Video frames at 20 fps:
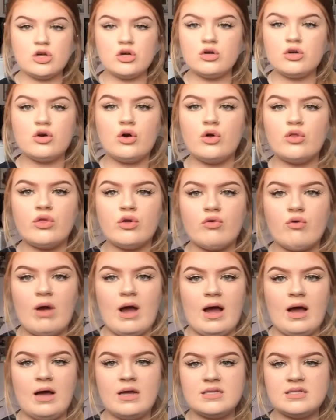cut the
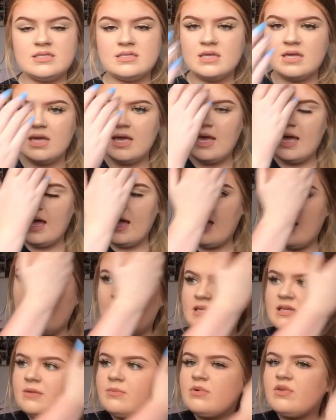grass, and
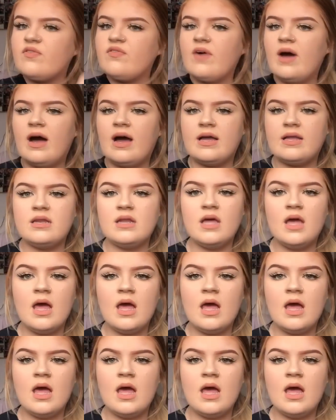it was fine.